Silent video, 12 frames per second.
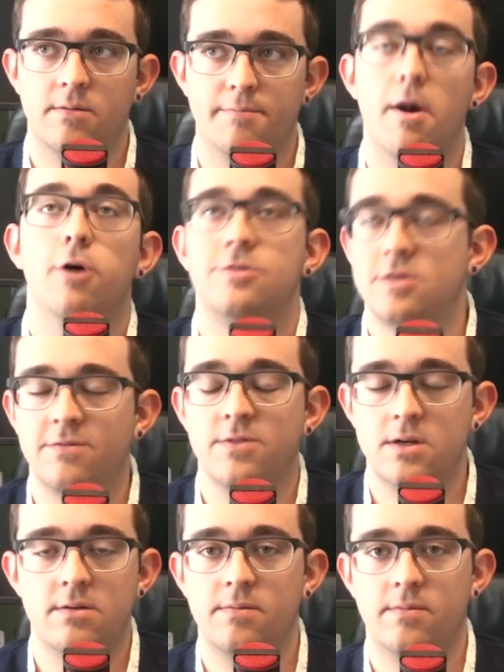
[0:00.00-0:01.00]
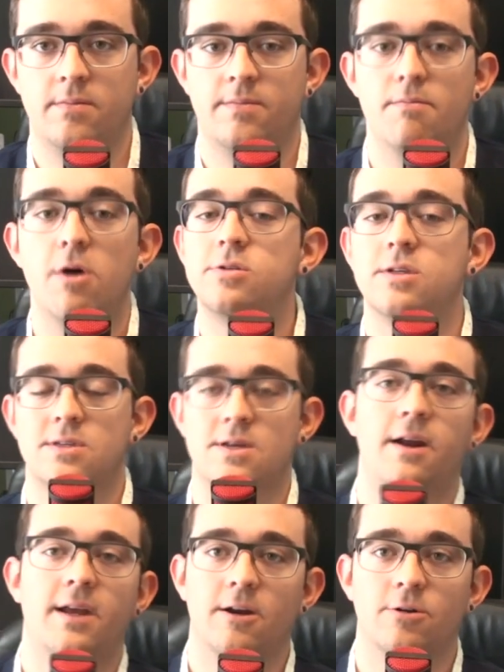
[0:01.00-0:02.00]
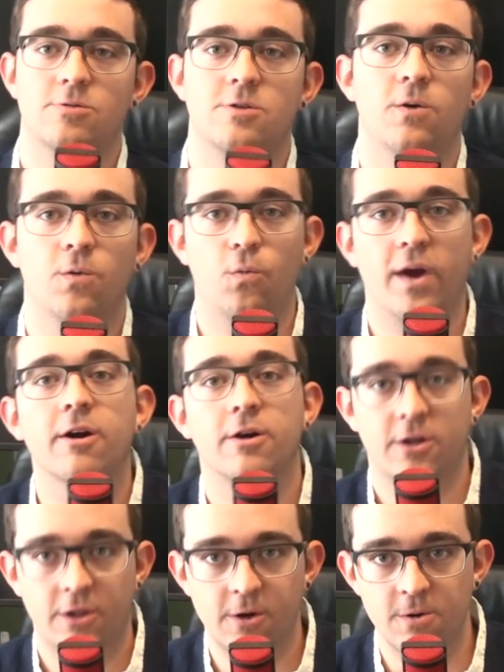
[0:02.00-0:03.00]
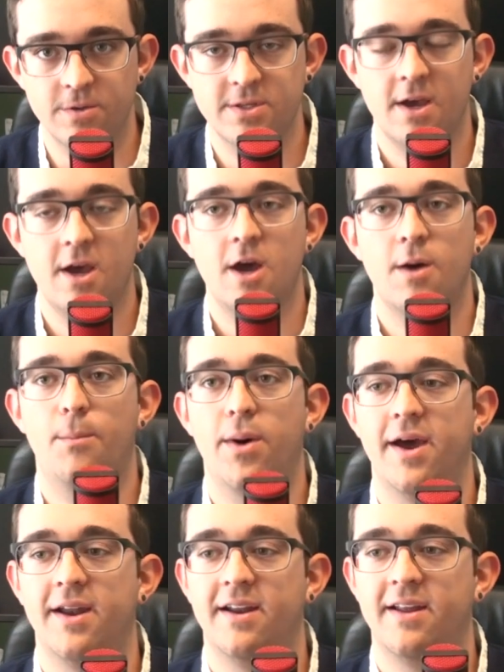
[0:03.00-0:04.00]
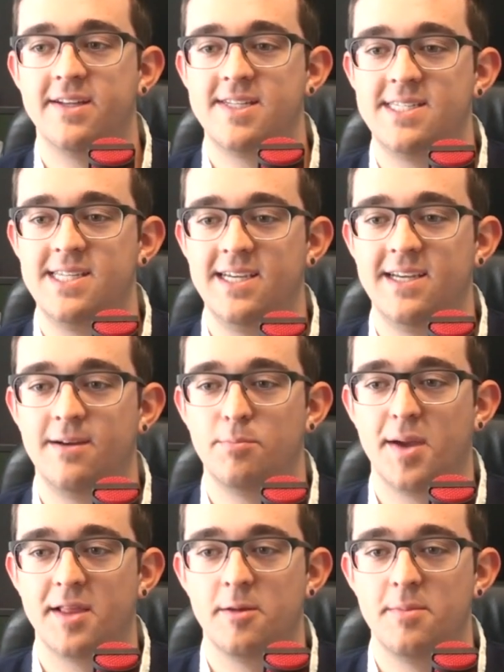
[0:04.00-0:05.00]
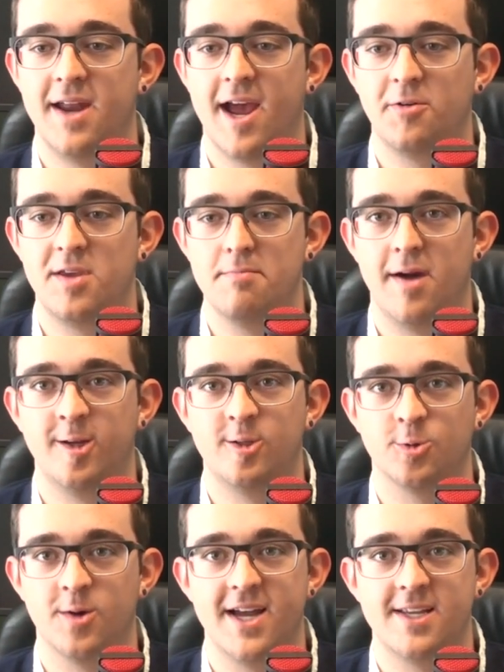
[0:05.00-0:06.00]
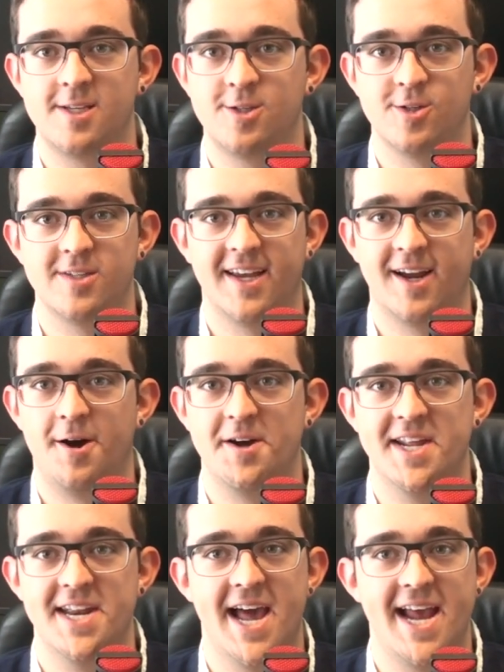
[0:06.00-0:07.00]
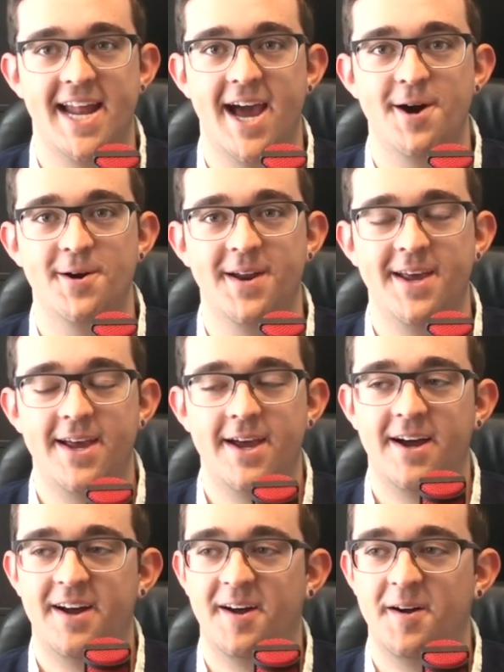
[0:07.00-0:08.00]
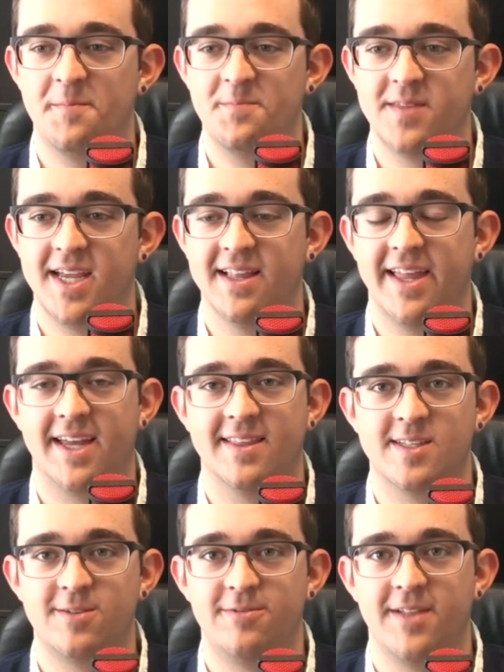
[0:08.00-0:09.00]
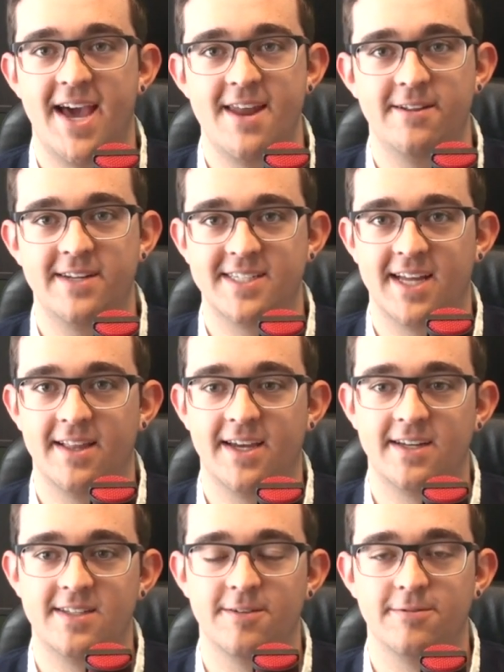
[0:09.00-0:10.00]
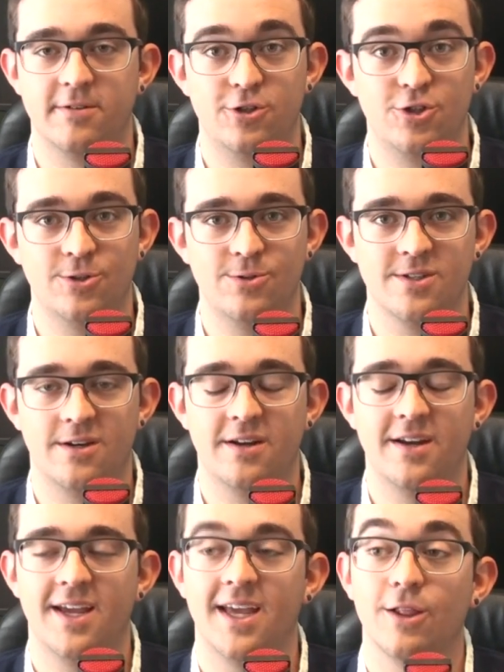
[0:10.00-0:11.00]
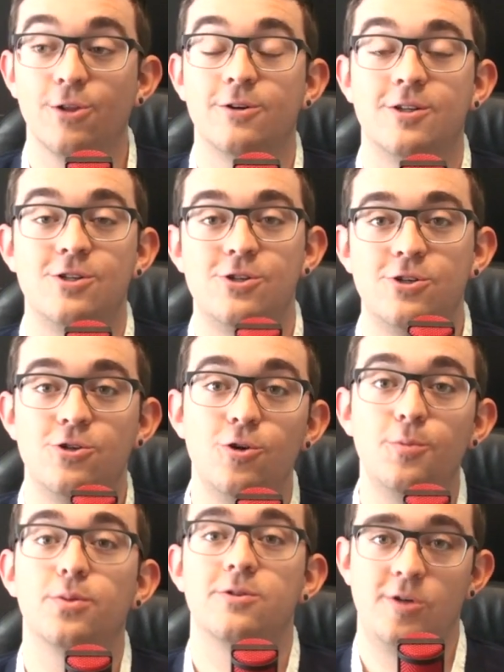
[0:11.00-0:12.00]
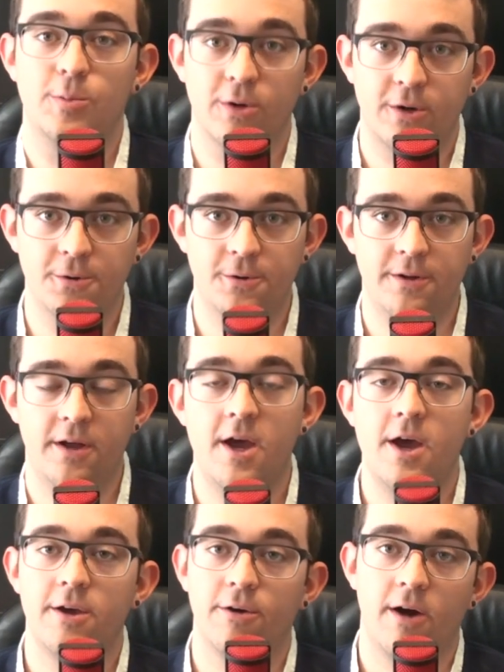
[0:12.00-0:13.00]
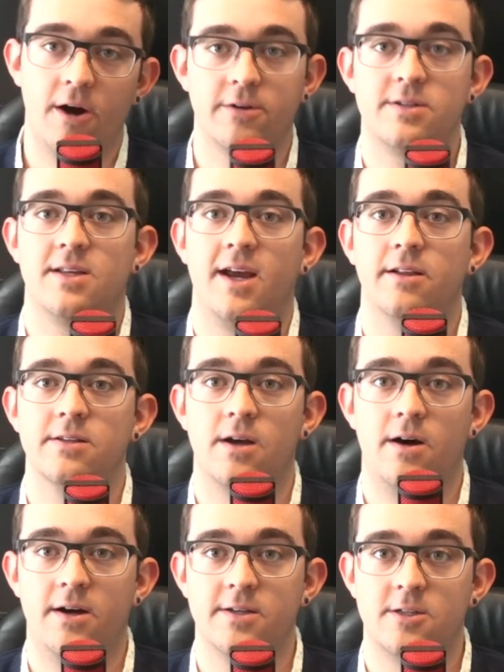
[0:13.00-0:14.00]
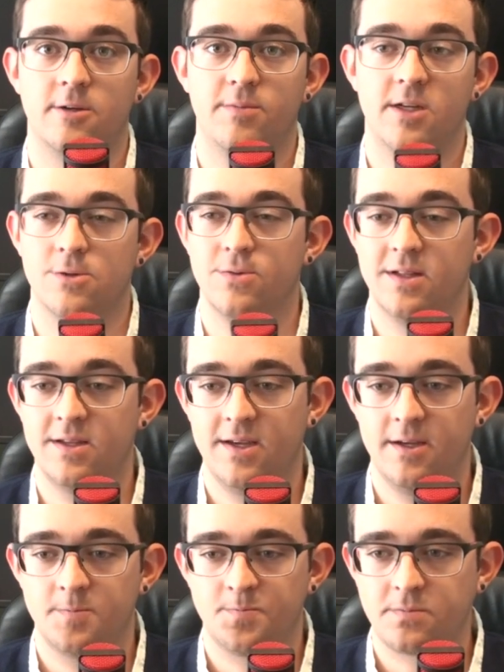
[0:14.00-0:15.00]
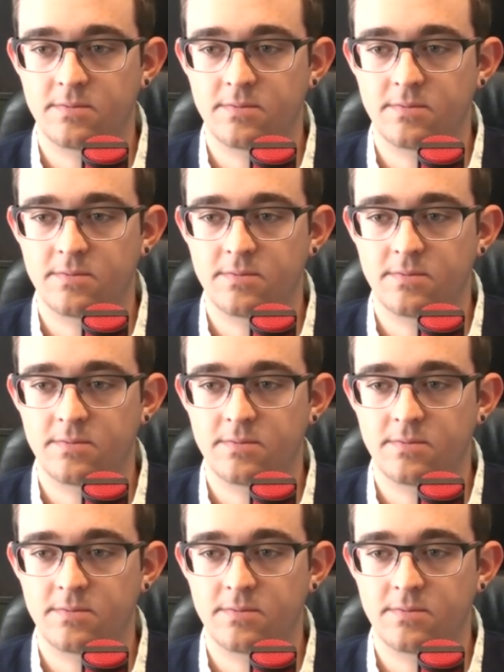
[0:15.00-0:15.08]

most of the most of the Sonic characters don't wear clothes, but seeing Bedlam and how he might dress just like on a night out um, in like this flannel and he's got like different shoes on, it looks super super cool. Your art style is awesome. It's really